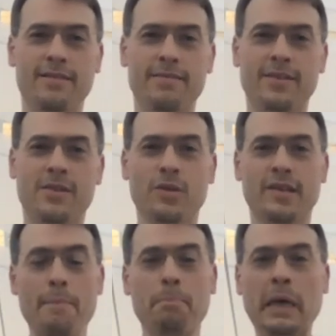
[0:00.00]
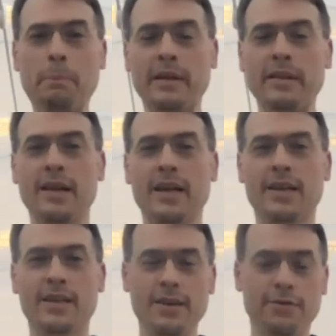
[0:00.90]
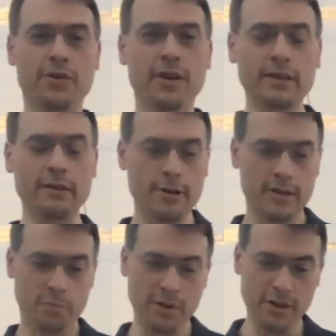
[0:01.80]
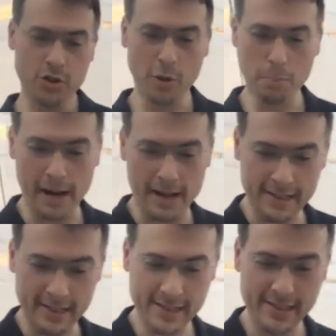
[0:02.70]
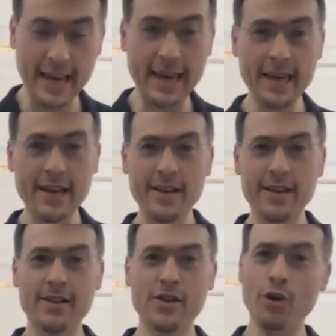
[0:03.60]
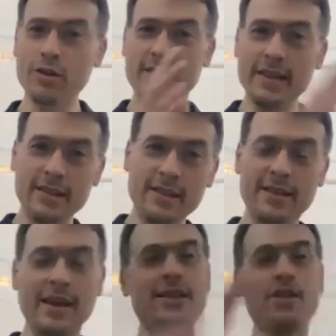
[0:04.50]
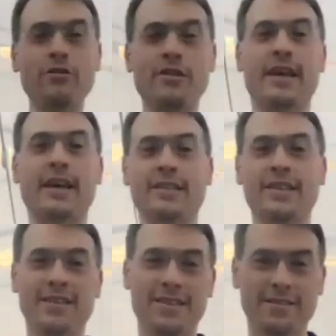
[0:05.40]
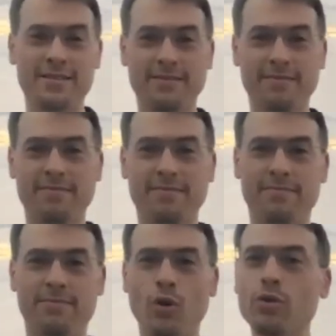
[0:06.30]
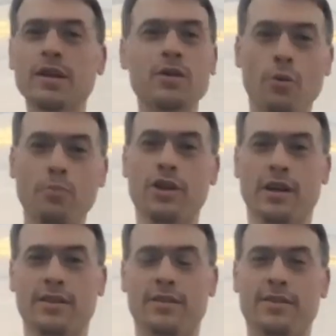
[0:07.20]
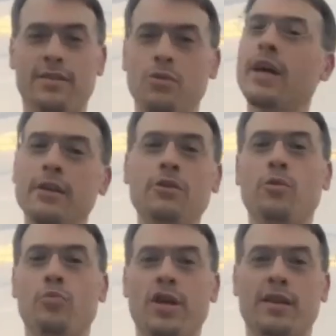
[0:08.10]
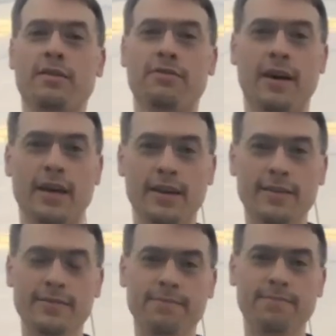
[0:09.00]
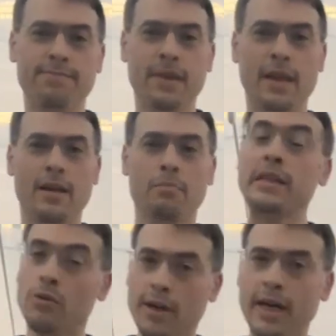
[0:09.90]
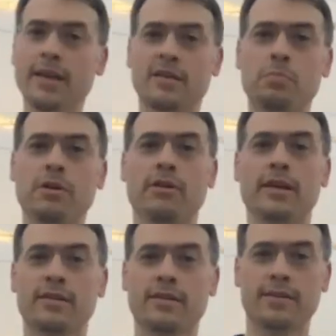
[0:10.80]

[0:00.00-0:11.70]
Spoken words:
So some people in different spiritual paths say, not this and not that. Not an object. You cannot objectify, but you can experience.